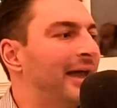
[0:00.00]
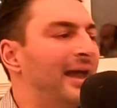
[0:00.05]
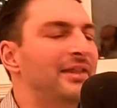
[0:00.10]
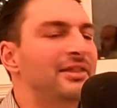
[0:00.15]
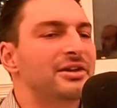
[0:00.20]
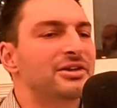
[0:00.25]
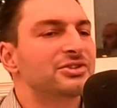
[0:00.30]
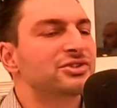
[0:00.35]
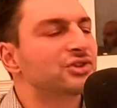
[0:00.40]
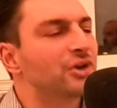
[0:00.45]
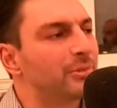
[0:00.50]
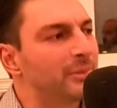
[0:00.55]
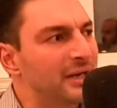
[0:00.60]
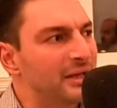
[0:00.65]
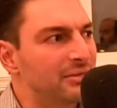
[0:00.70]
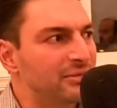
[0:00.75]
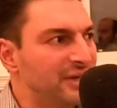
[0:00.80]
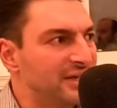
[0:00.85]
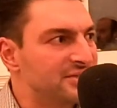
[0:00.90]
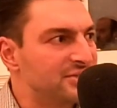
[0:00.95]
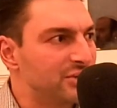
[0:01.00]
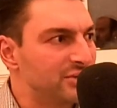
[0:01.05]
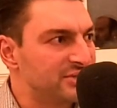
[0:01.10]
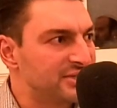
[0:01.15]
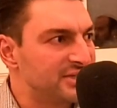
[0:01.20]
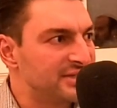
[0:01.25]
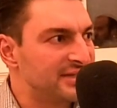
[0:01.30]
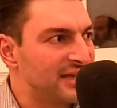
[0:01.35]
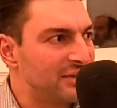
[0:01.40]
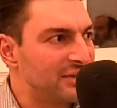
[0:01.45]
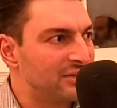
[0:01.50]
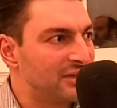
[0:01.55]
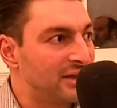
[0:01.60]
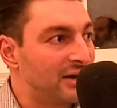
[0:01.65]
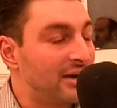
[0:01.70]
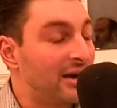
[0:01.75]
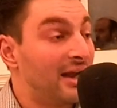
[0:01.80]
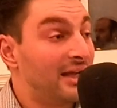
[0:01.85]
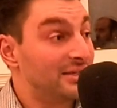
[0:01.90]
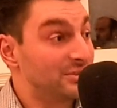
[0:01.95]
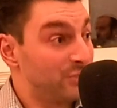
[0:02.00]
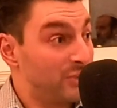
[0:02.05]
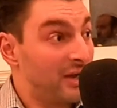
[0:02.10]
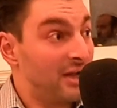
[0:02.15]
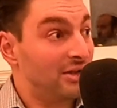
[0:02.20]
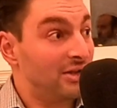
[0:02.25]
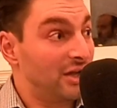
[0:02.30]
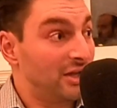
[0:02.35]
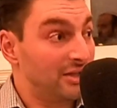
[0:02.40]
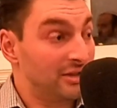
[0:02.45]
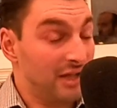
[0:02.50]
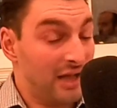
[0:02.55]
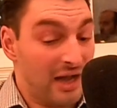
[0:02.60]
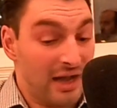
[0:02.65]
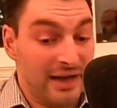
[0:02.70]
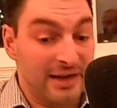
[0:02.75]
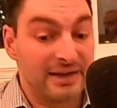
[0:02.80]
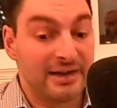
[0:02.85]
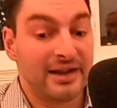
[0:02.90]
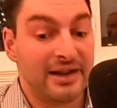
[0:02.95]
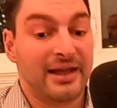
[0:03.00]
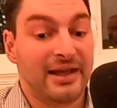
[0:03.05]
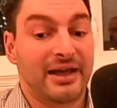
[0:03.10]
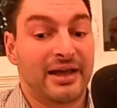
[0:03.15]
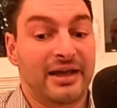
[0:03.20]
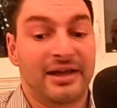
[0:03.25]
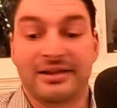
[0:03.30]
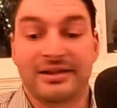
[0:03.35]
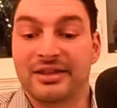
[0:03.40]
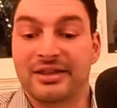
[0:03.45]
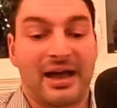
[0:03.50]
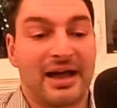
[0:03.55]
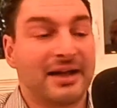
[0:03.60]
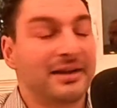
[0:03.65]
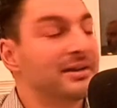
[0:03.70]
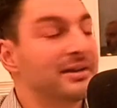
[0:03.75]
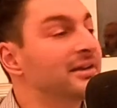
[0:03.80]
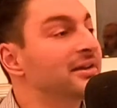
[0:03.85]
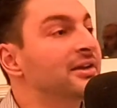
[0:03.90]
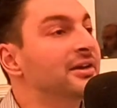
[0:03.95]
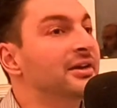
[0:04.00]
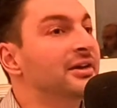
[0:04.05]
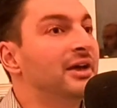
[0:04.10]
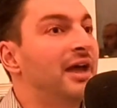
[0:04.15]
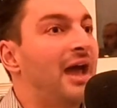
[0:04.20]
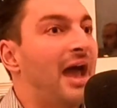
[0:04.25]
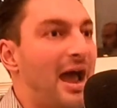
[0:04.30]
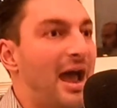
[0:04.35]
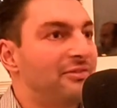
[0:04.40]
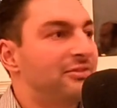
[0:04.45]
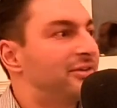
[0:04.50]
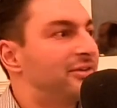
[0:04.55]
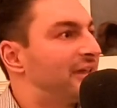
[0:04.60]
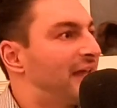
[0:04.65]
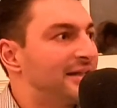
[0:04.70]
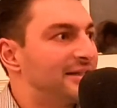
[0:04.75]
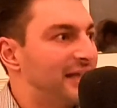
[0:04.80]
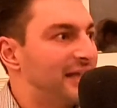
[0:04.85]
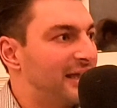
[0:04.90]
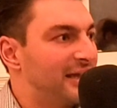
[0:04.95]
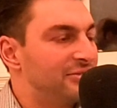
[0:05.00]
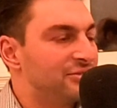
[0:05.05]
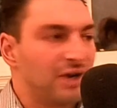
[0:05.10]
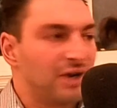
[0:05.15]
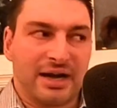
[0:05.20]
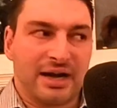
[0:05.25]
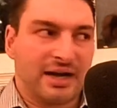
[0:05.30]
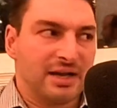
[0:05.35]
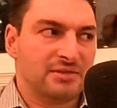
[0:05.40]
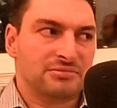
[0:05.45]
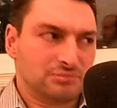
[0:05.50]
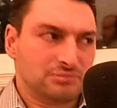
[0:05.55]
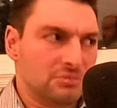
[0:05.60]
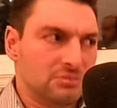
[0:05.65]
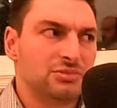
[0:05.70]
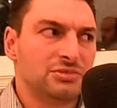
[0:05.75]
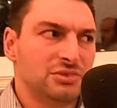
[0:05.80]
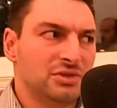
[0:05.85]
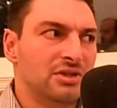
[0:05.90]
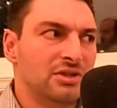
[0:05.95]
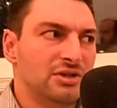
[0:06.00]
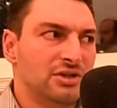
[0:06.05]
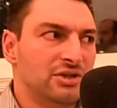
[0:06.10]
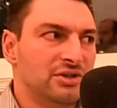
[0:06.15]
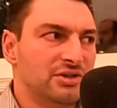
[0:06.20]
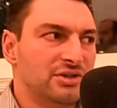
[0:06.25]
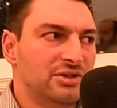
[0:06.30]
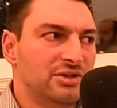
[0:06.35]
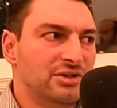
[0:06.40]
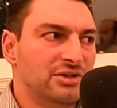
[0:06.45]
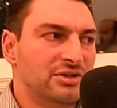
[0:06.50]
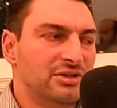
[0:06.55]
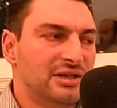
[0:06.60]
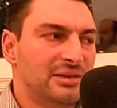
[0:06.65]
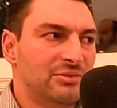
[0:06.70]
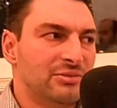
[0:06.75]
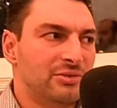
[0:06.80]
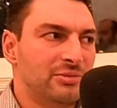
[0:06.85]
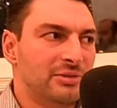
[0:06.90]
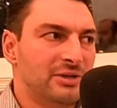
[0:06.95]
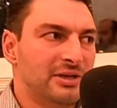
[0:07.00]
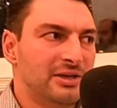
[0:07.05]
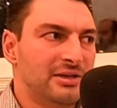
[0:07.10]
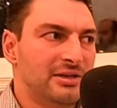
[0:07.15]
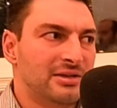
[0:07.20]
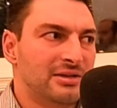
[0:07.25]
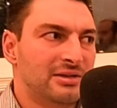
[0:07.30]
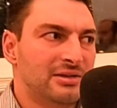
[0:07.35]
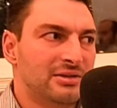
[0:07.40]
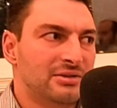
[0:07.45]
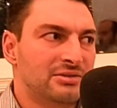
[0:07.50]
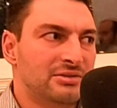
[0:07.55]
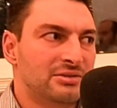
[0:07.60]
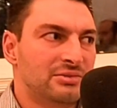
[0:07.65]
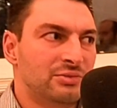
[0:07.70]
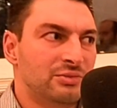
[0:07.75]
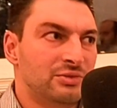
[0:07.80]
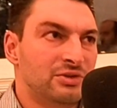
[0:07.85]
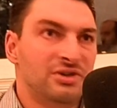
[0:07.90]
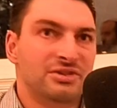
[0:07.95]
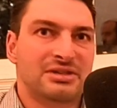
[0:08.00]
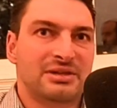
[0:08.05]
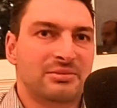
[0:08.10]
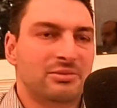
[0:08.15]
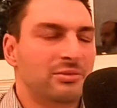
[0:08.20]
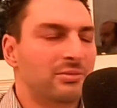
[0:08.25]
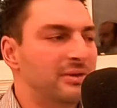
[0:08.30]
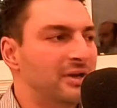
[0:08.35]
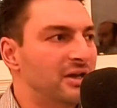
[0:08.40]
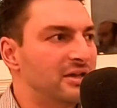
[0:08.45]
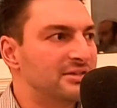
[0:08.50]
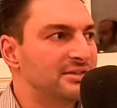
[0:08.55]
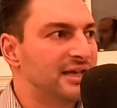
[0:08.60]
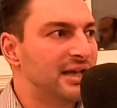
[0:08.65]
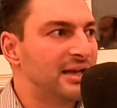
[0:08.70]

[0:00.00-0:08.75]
there's so many resources out there as well online that after that day of training, your team will be all set.